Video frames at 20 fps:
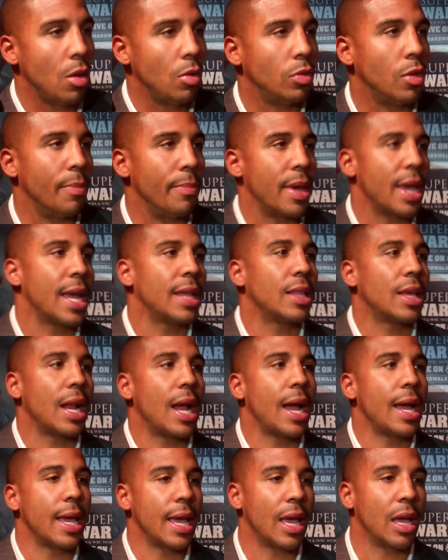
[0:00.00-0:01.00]
The man that
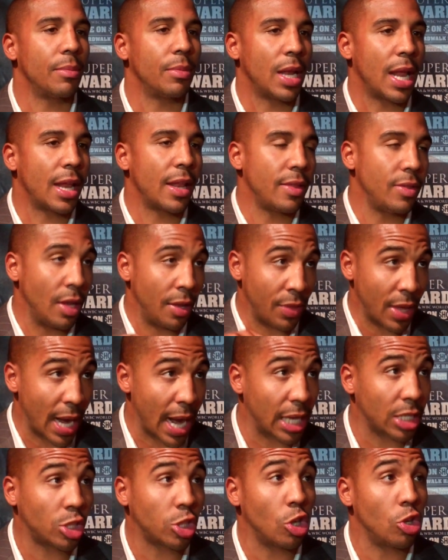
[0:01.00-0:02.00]
I am and
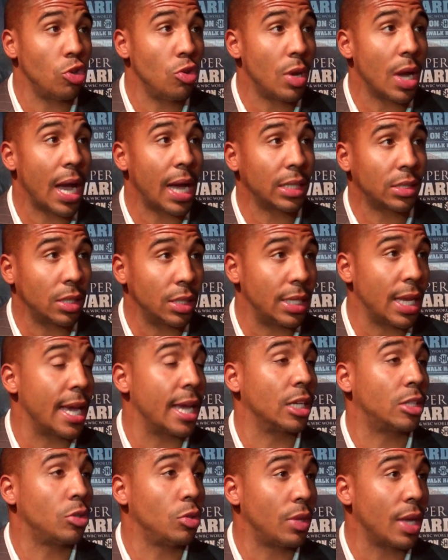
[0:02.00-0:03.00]
that I show you guys
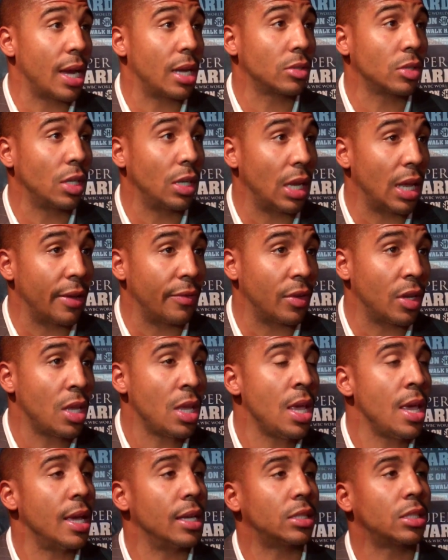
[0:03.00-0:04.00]
today in 2011
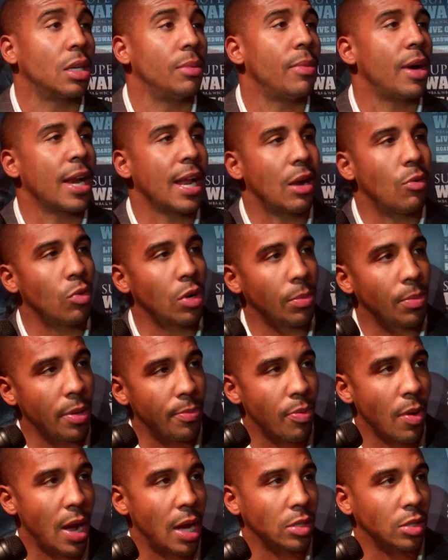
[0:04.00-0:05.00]
is somebody I want to be
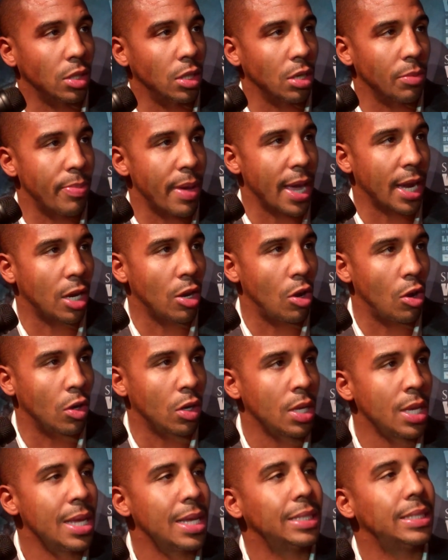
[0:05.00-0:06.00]
proud to look back
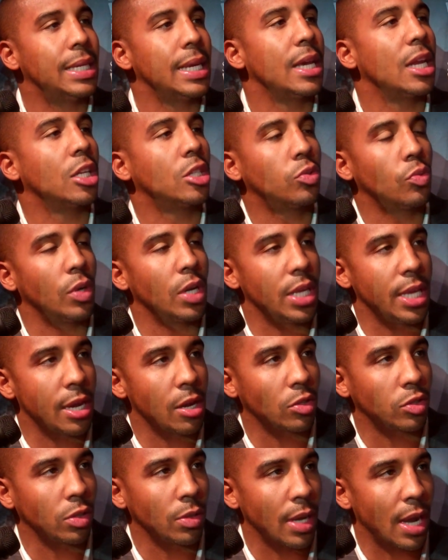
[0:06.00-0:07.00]
on 10 and 20
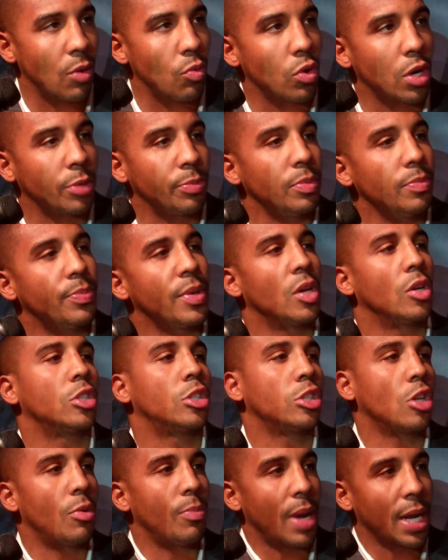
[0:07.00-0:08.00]
years from now. I want to be able to
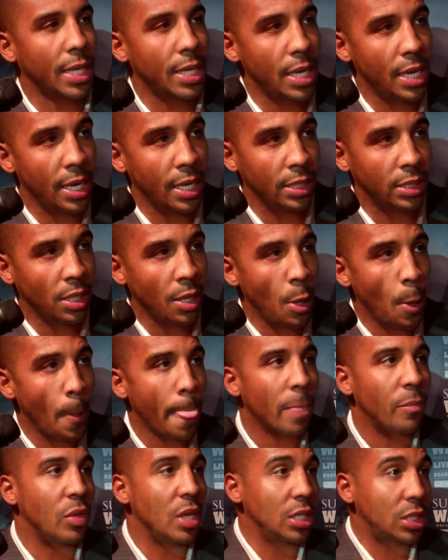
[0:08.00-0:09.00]
show my kids
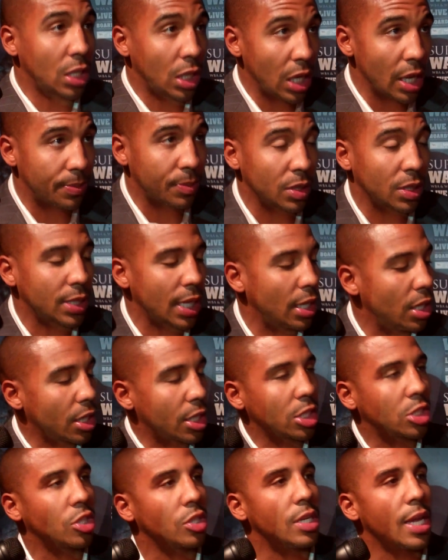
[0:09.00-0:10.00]
these clips and say,
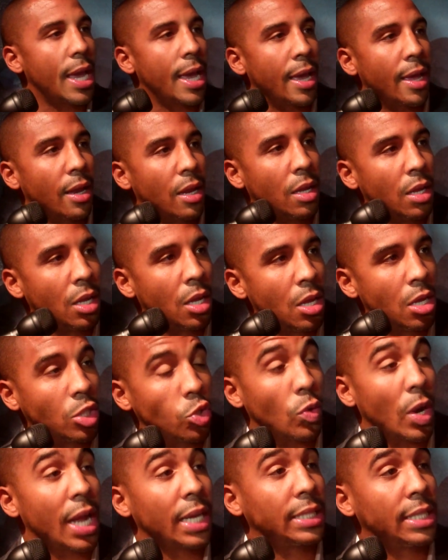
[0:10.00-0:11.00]
look at your dad.
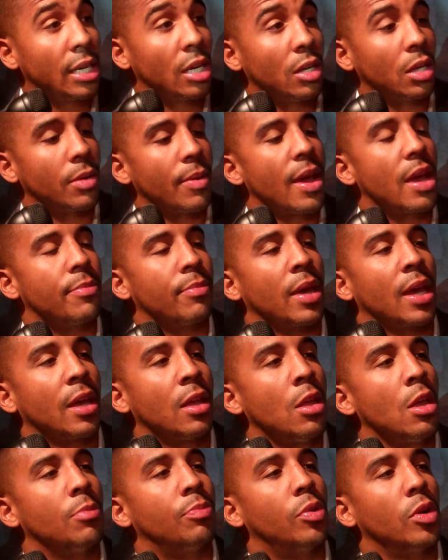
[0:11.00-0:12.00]
So when I tell them, hey
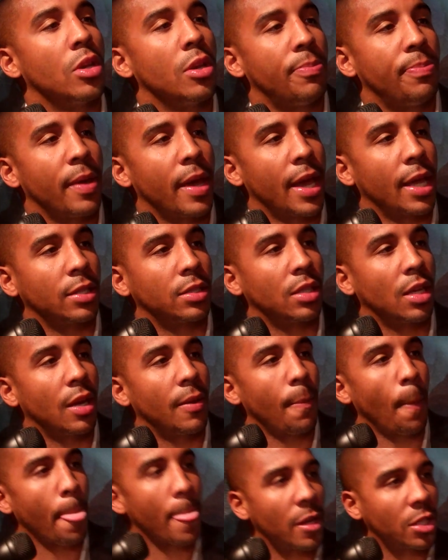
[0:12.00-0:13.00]
man, pull your pants
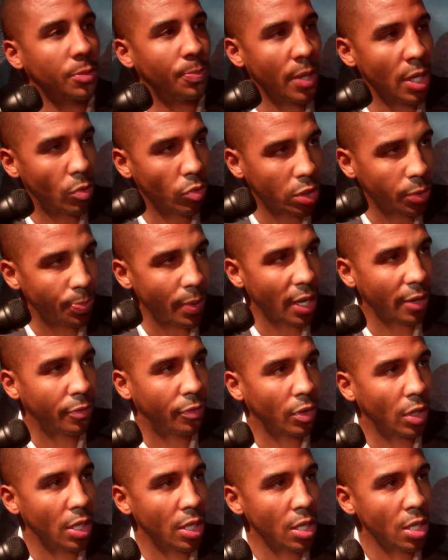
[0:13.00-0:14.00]
up, speak
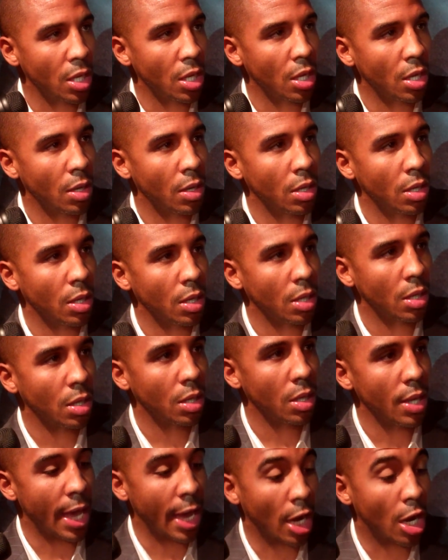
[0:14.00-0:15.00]
respectfully,
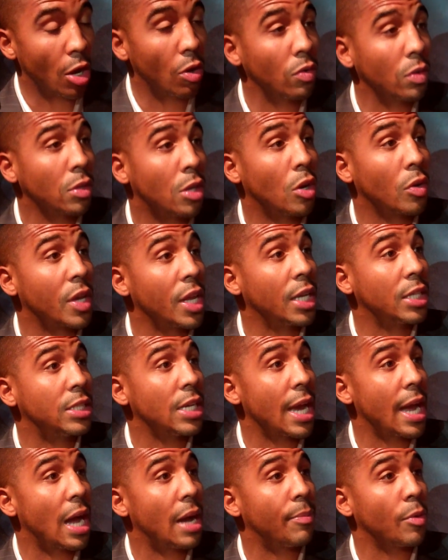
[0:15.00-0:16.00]
and go get a
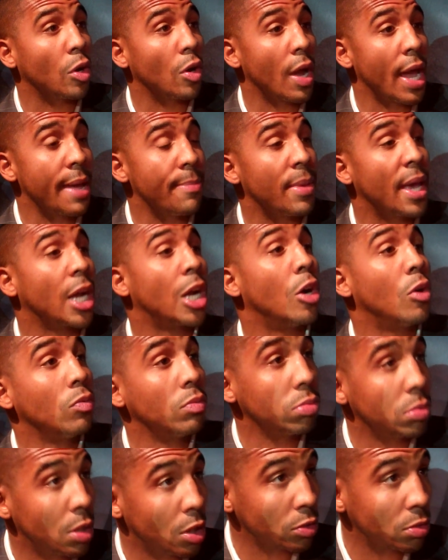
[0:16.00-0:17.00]
job, or hey man, go
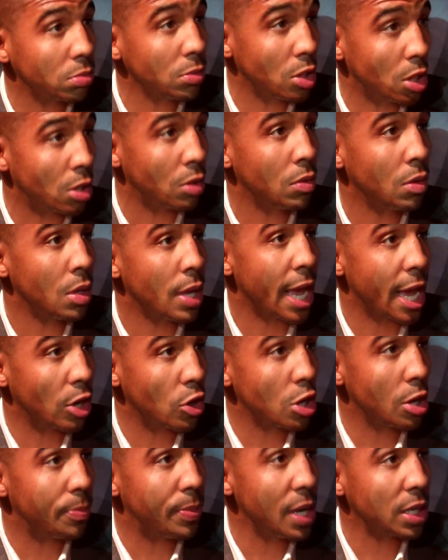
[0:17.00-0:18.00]
you know,
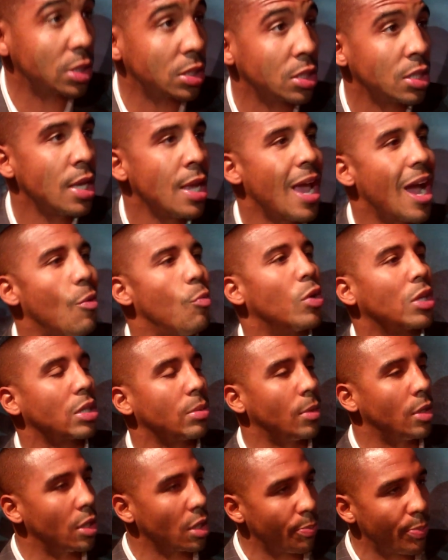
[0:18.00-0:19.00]
handle your business, I want
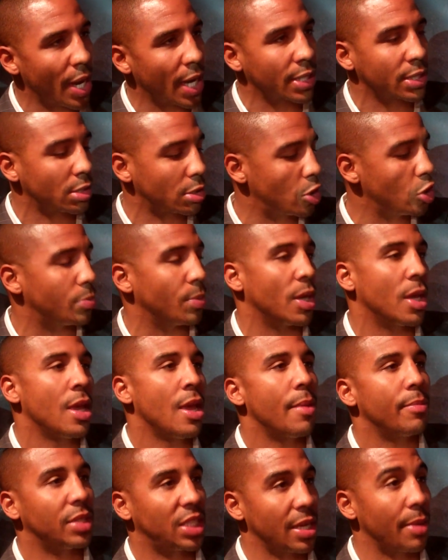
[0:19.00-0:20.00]
them to look back and excuse me,
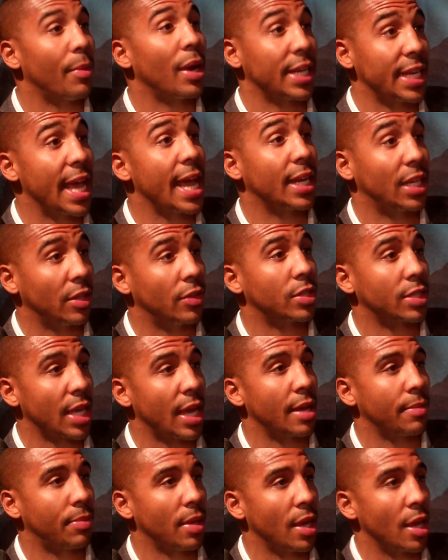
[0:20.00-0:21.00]
say my dad did the
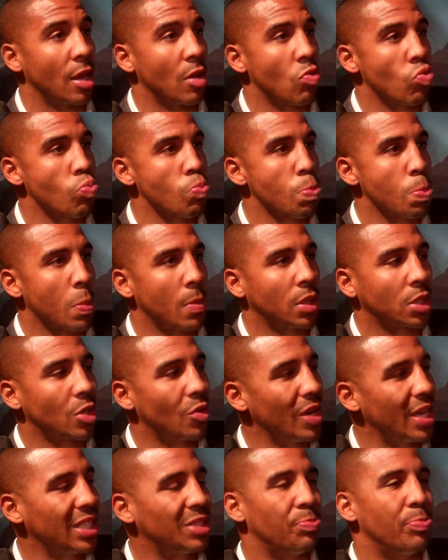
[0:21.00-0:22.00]
same thing.
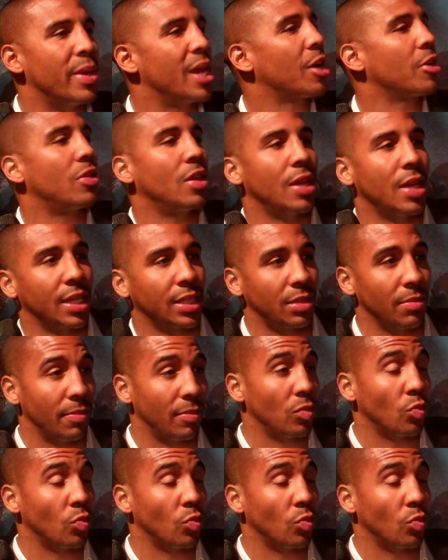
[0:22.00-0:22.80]
So it's bigger than this.